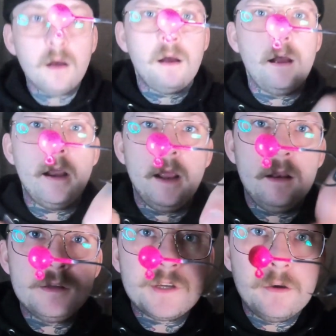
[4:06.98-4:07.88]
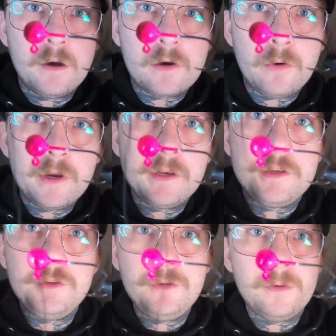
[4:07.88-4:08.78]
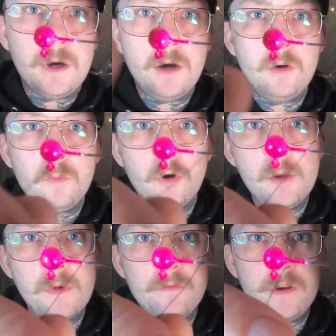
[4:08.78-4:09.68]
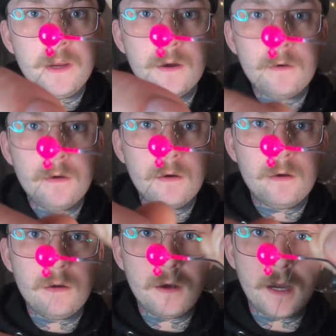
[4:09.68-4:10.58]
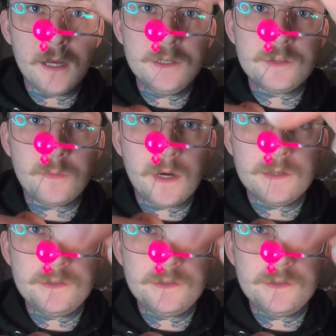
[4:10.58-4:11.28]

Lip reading: All right, so according to Homeboy in my video, I just want